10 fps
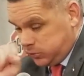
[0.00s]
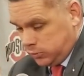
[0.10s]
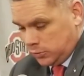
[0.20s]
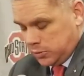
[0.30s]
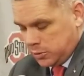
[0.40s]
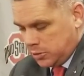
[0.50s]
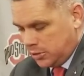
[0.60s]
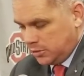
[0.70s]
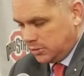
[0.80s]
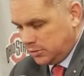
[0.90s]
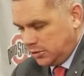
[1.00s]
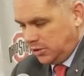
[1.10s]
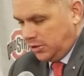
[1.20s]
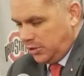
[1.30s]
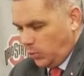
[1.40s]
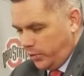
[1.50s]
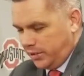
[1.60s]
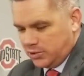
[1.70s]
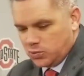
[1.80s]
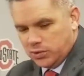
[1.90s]
Whew.
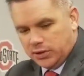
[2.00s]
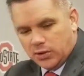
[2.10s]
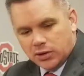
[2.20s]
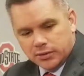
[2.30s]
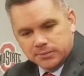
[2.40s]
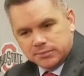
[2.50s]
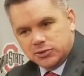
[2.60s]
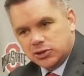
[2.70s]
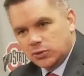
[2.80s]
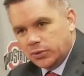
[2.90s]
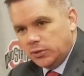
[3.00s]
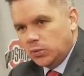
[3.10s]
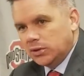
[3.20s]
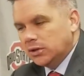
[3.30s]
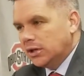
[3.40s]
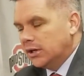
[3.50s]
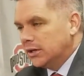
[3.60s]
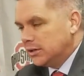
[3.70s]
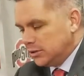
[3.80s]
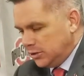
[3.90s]
Winning is really hard, so we will
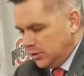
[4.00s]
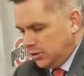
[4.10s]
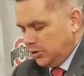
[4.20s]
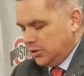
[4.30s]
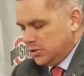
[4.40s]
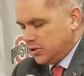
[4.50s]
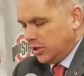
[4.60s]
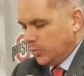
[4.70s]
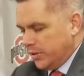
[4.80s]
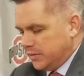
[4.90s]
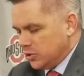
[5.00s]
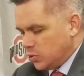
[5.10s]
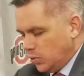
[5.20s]
uh, celebrate this